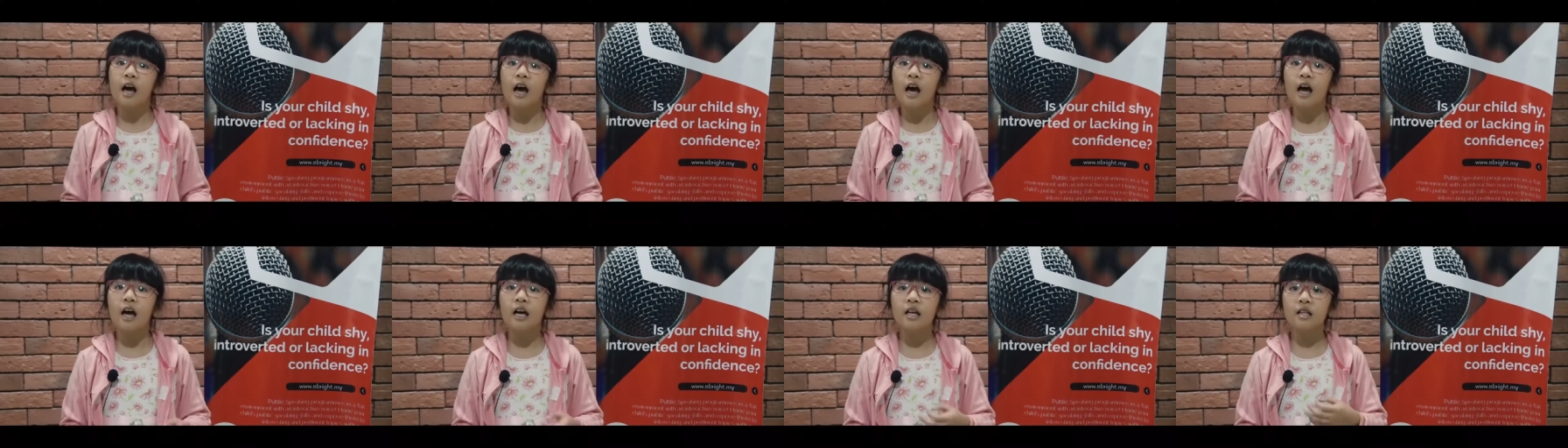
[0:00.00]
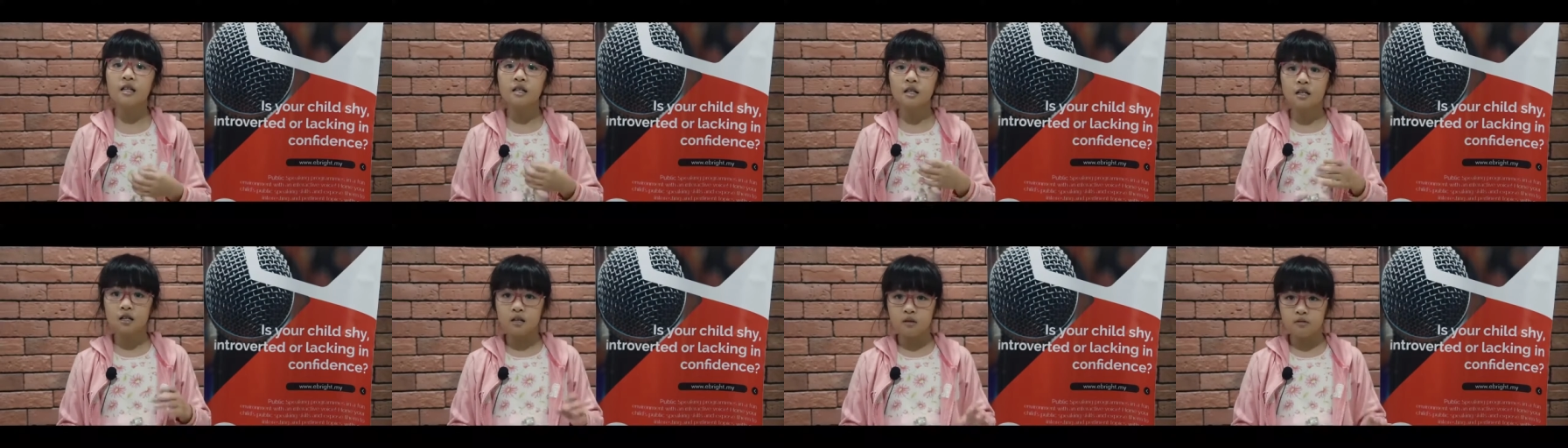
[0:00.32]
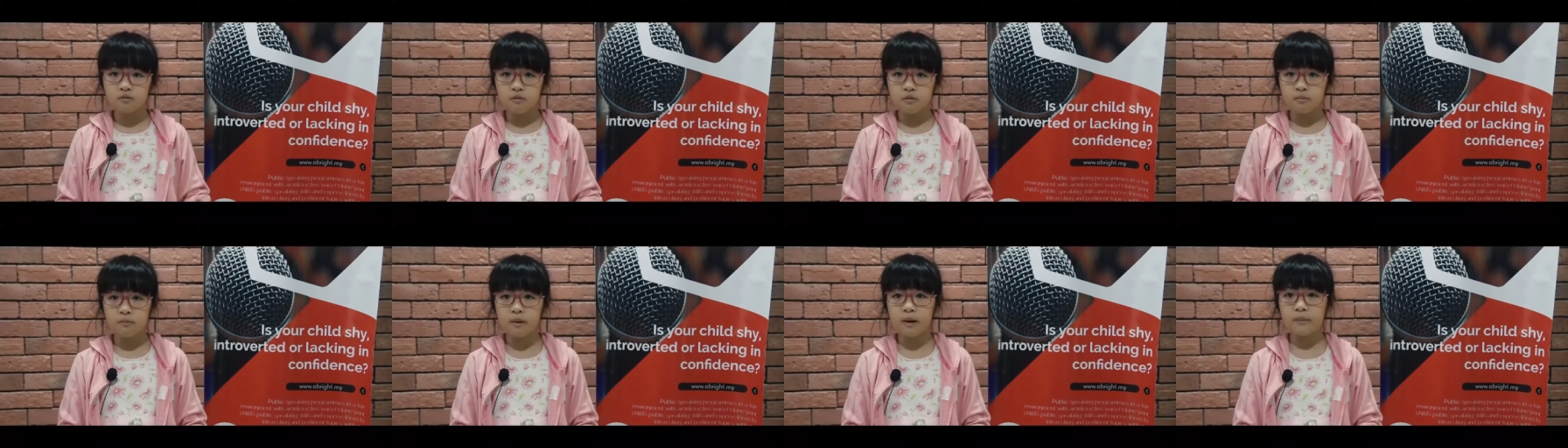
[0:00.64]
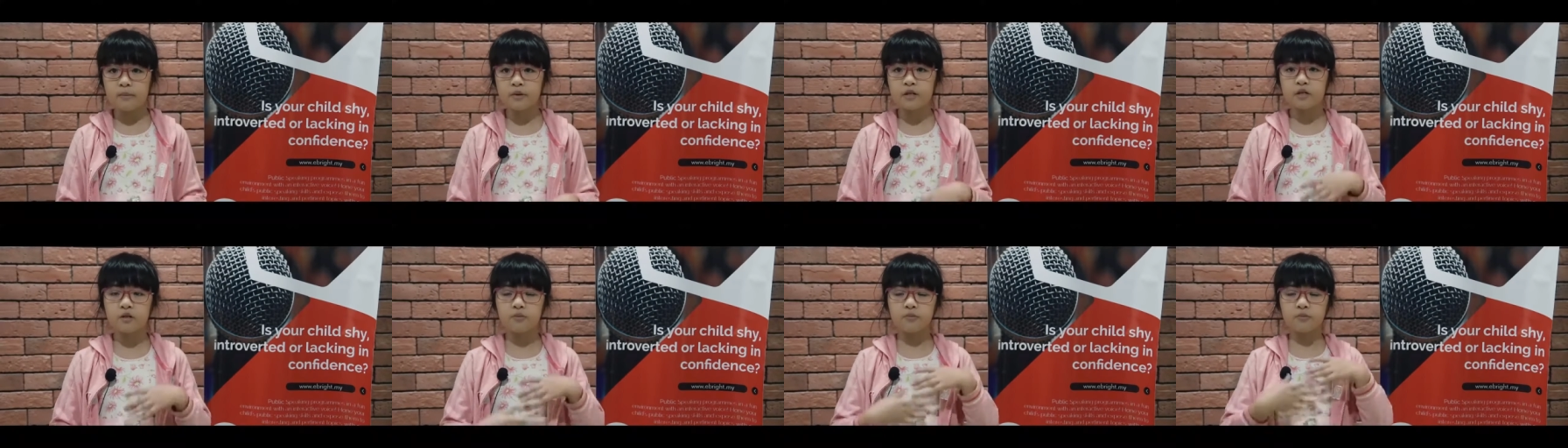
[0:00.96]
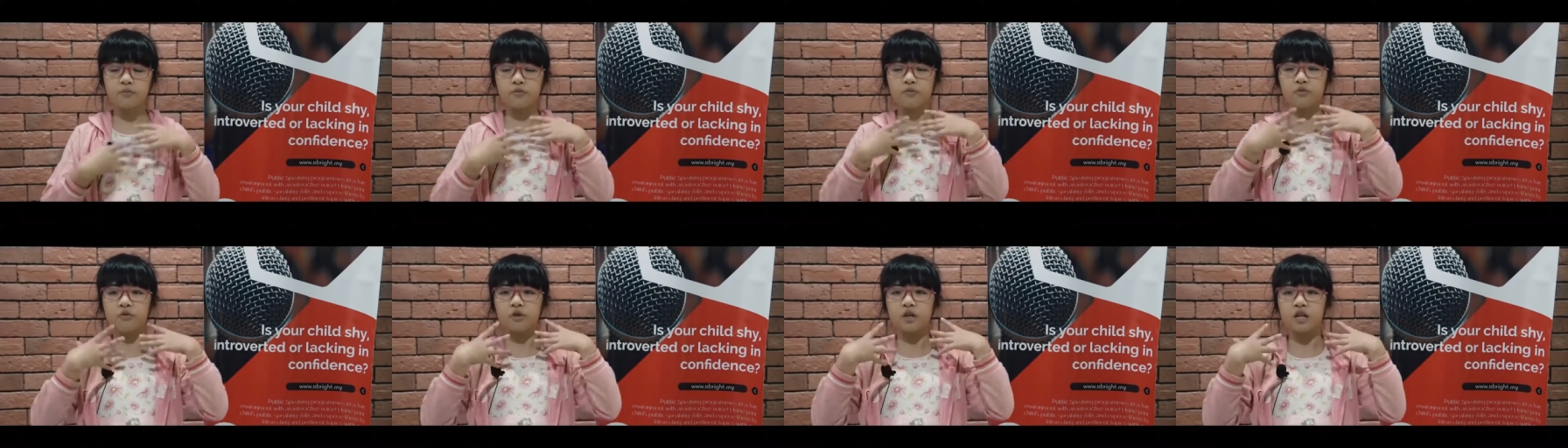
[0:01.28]
And remember to
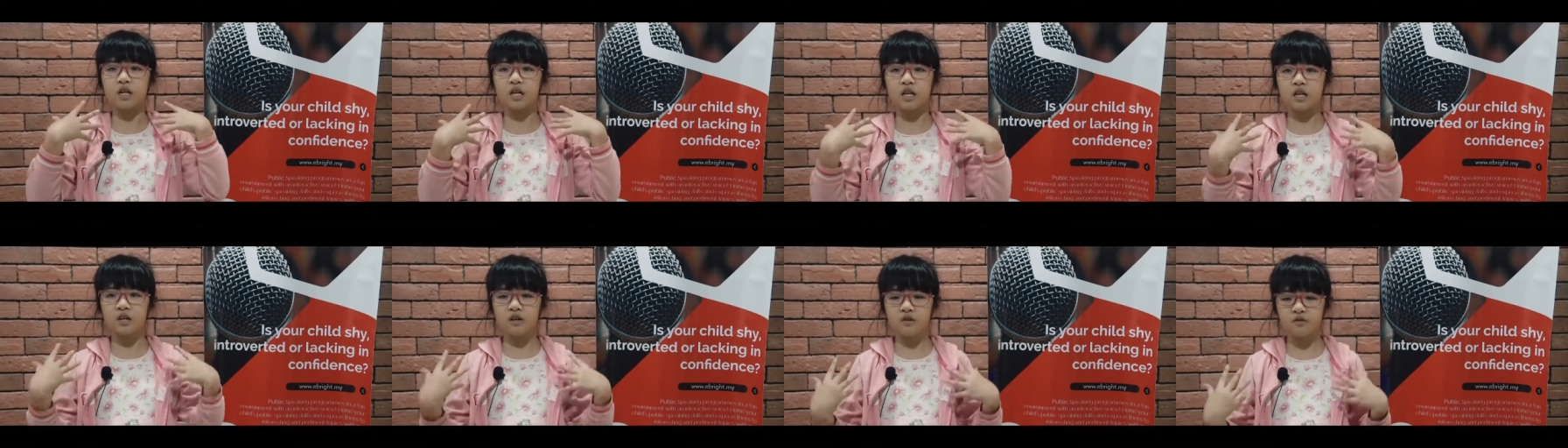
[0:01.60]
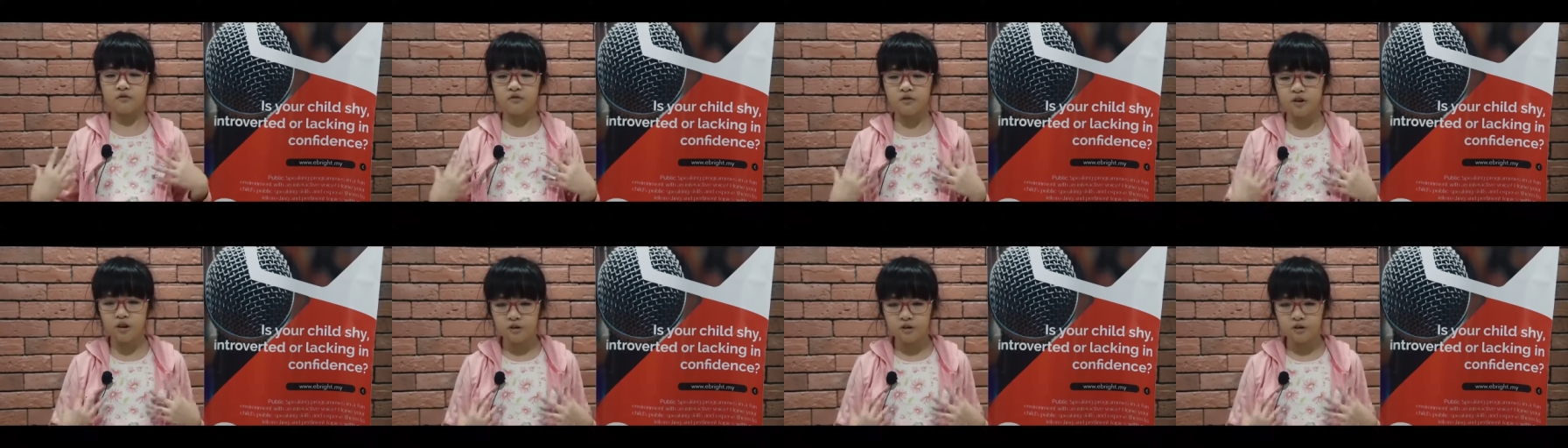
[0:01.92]
breathe